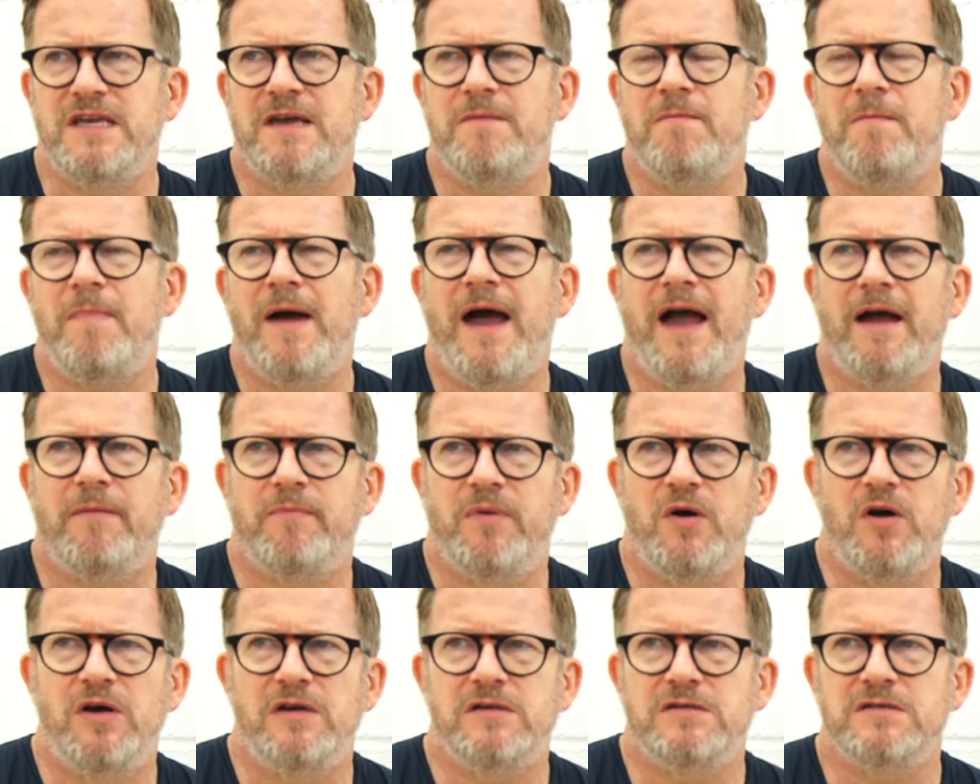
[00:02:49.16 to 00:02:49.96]

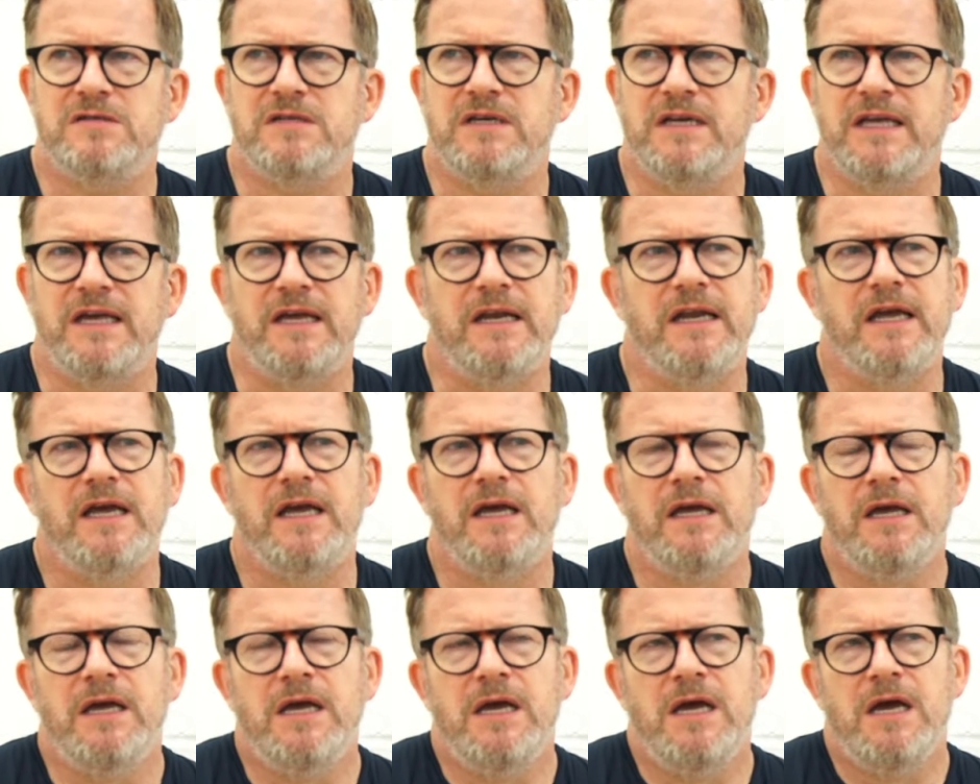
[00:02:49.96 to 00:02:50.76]
impact personally in
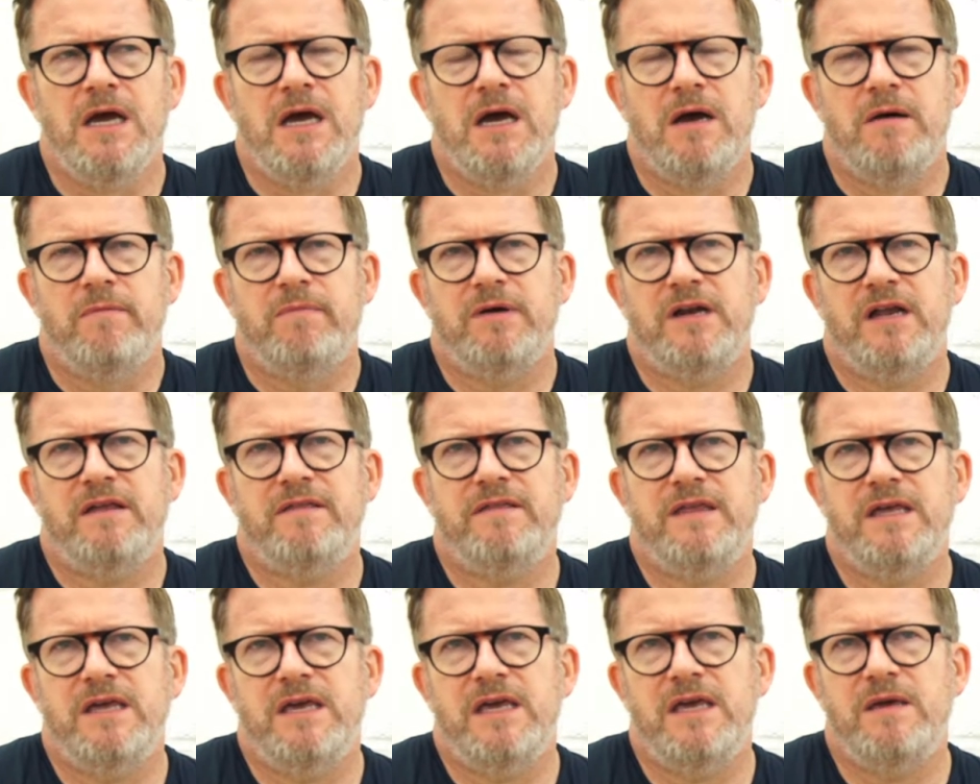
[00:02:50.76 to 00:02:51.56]
it, but I
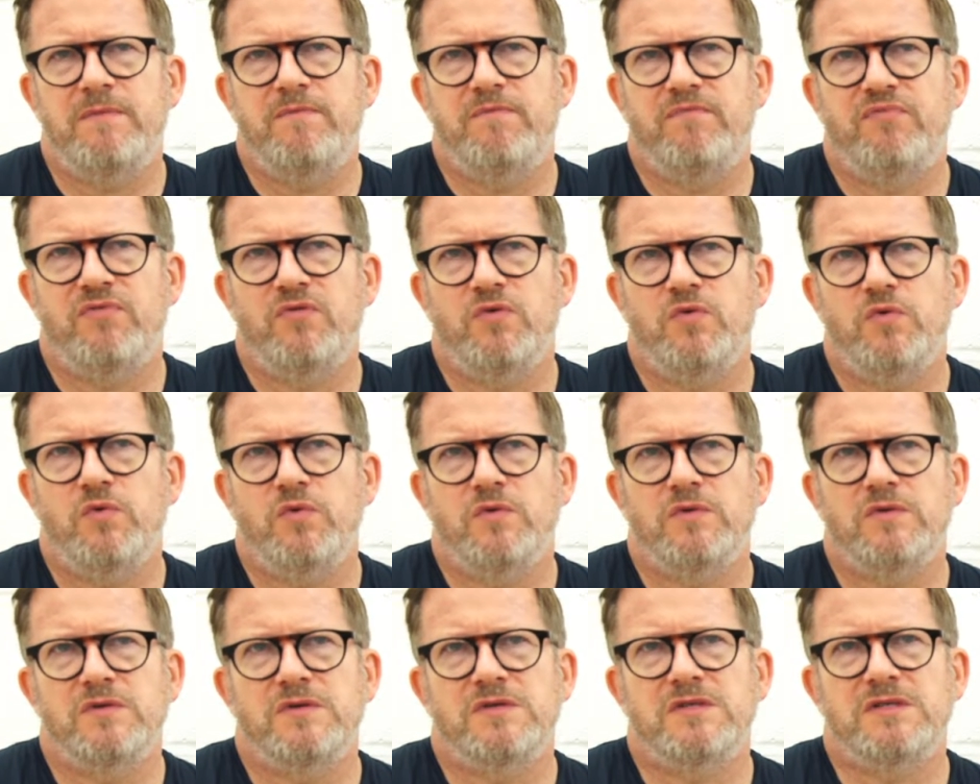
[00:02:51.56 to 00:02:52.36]
think he
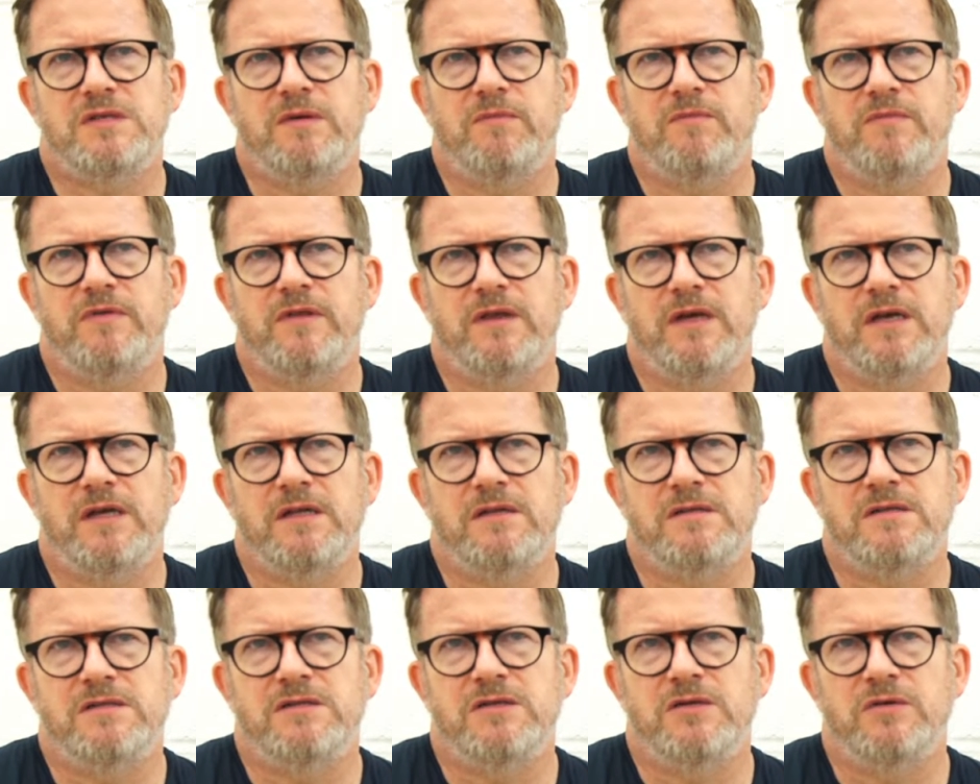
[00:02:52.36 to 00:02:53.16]
brought
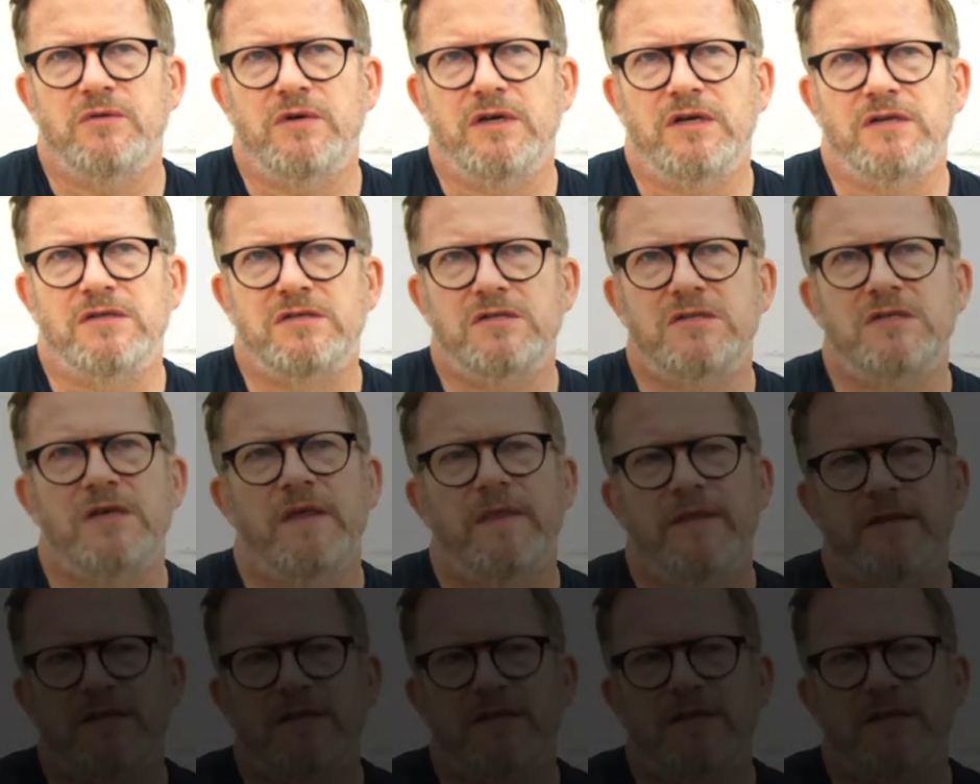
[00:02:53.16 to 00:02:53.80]
something to us at